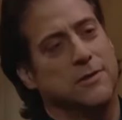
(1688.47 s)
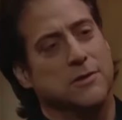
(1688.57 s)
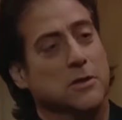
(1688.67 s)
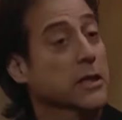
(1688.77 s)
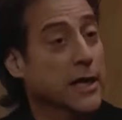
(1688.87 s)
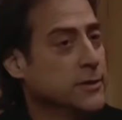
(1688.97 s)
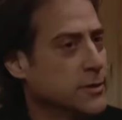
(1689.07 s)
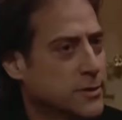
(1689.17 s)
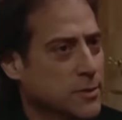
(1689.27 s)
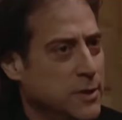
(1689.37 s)
lent
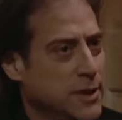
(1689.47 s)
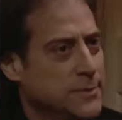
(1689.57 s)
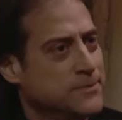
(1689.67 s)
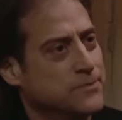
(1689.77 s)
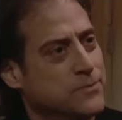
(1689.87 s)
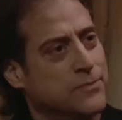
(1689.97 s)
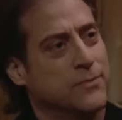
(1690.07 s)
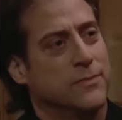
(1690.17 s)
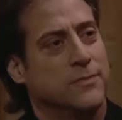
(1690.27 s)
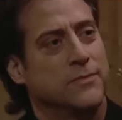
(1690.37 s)
to me,
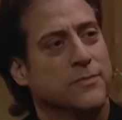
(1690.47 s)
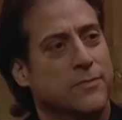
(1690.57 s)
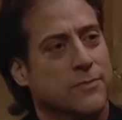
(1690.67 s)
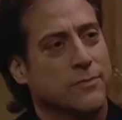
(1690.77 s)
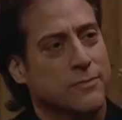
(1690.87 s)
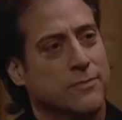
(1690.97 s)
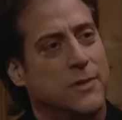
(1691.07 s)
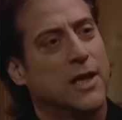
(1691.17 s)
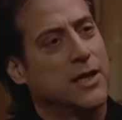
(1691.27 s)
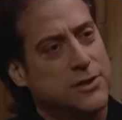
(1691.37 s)
that
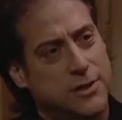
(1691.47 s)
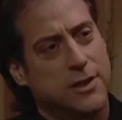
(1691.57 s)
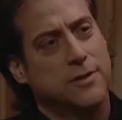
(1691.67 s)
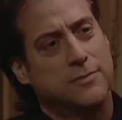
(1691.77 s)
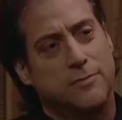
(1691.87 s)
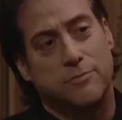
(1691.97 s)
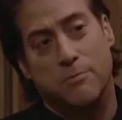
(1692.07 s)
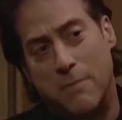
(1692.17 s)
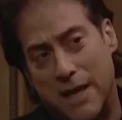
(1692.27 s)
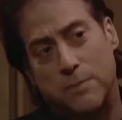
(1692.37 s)
I said
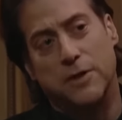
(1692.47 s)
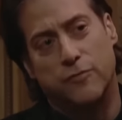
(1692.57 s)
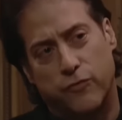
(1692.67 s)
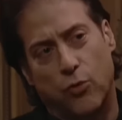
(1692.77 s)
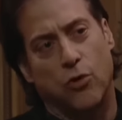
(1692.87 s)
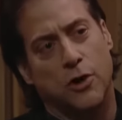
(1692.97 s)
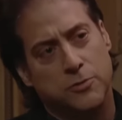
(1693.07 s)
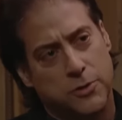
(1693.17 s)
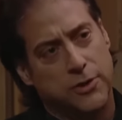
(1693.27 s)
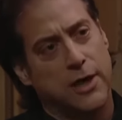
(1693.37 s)
maybe
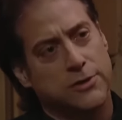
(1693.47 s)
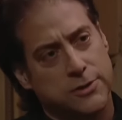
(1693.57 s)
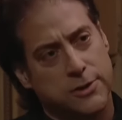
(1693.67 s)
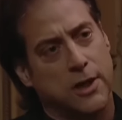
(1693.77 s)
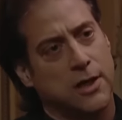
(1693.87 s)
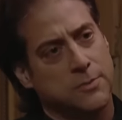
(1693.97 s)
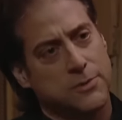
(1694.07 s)
400,000 times.